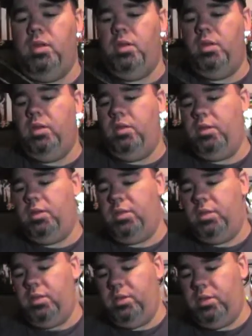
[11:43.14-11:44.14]
And let's
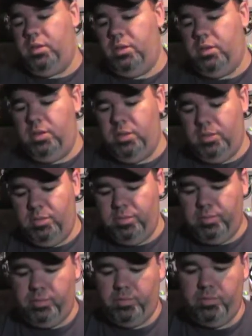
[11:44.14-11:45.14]
see.
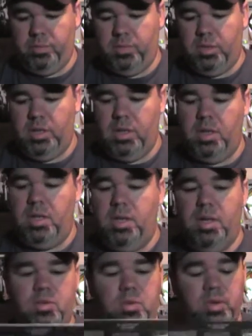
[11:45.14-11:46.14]

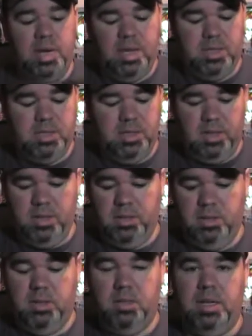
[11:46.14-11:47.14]
It's real nice,
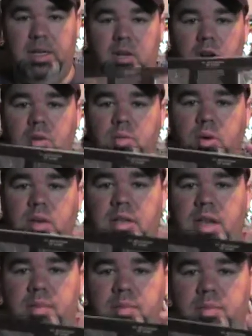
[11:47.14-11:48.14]
like a cardboard
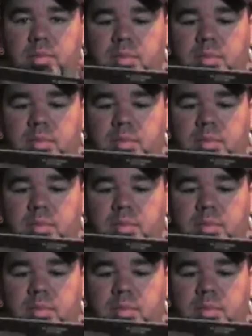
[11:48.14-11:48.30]
type